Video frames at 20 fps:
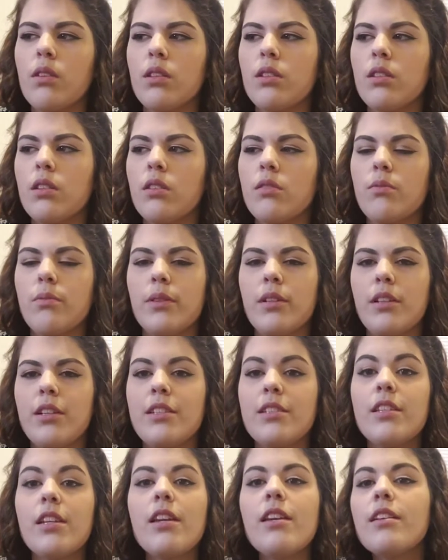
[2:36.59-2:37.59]
And,
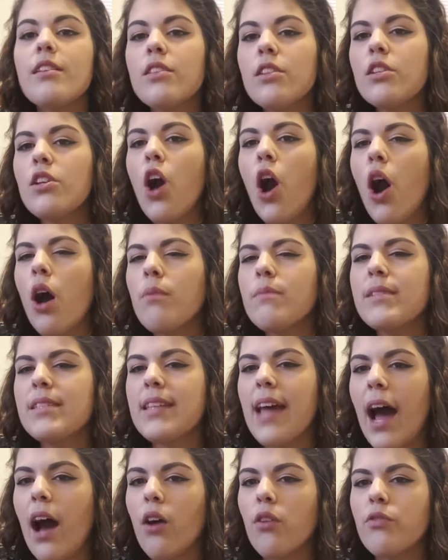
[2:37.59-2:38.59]
and he calms
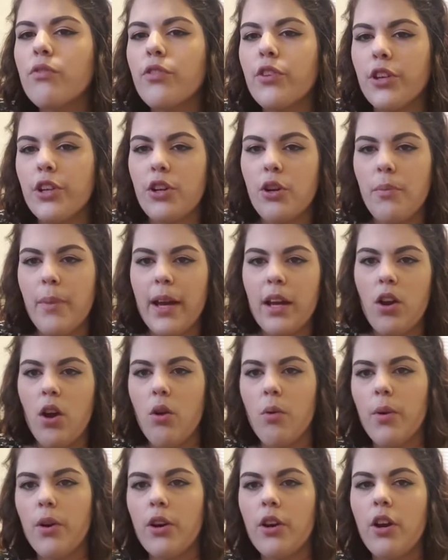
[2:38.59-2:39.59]
down for, you know, my
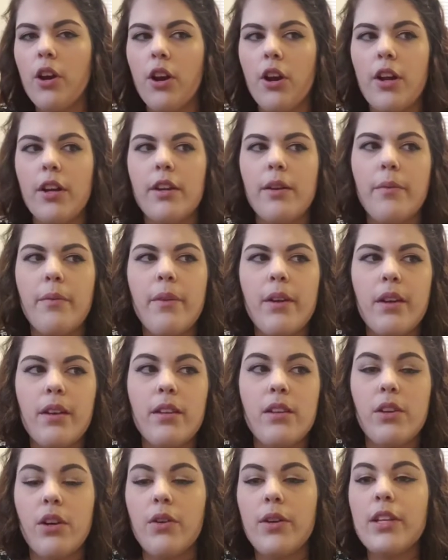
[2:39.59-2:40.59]
coworker, and,
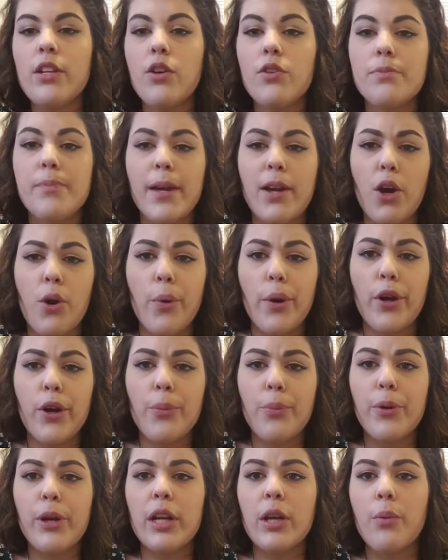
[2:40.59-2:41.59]
you know, he knows my
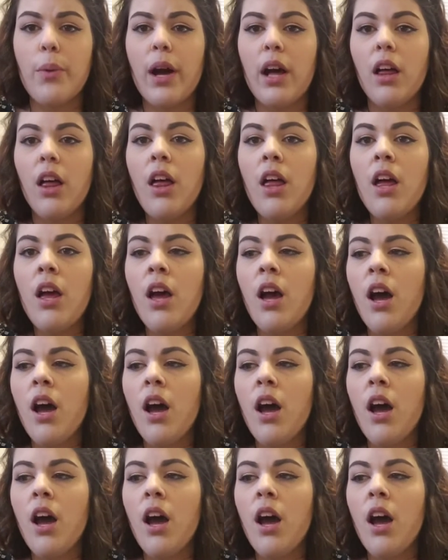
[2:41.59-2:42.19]
coworker pretty well.